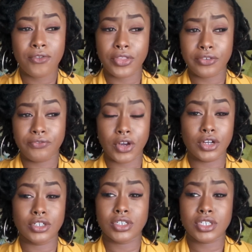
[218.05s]
for the
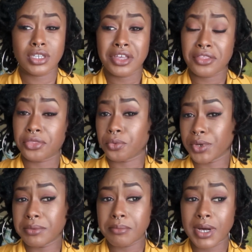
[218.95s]
first
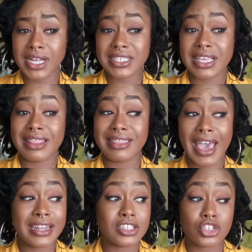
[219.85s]
3 months.
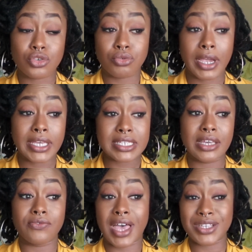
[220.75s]
That is
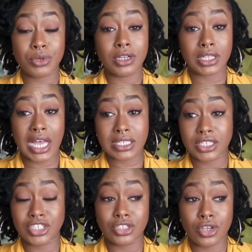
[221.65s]
crazy. If that's what your
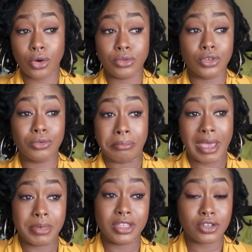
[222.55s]
loctician told you,
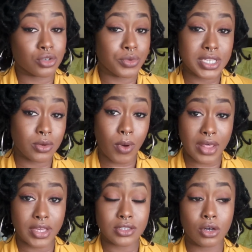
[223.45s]
maybe there's a reason
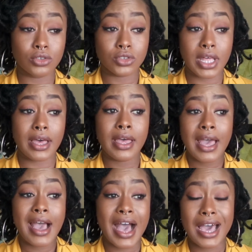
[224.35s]
why they told you that.
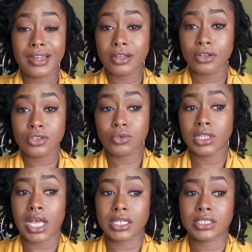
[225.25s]
I didn't go to
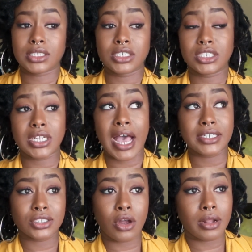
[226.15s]
a loctician. I
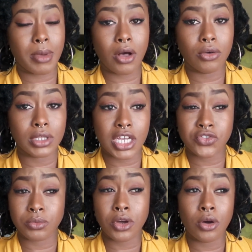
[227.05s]
started my own locks
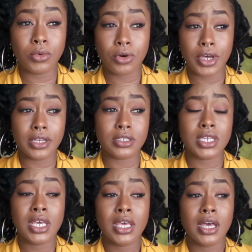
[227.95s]
from comb coils.